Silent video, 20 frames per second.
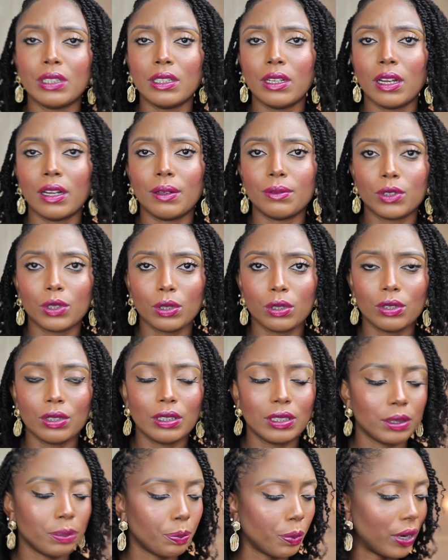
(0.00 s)

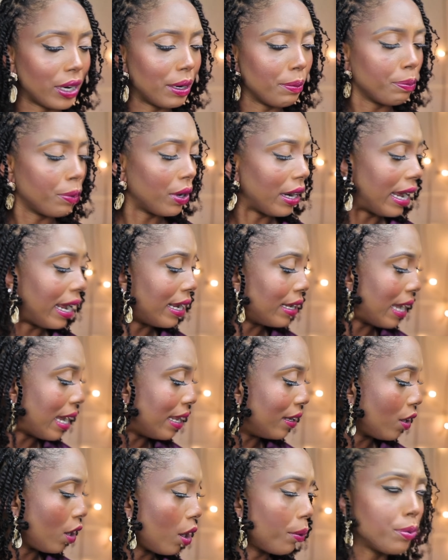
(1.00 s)
this braid, but I
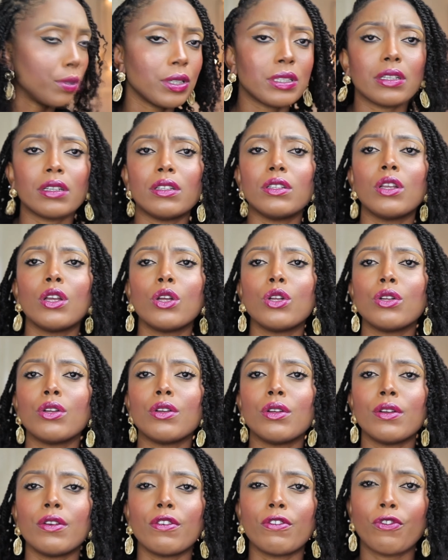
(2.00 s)
ended up using
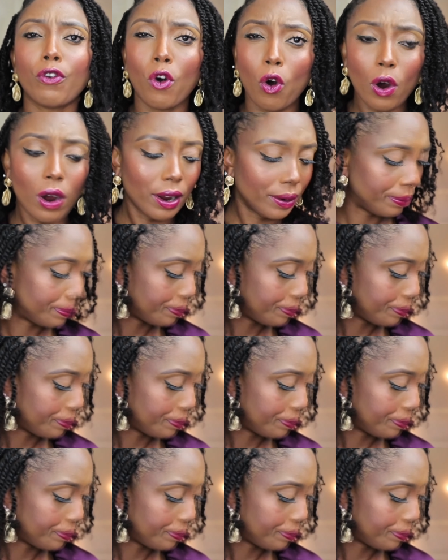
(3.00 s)
4.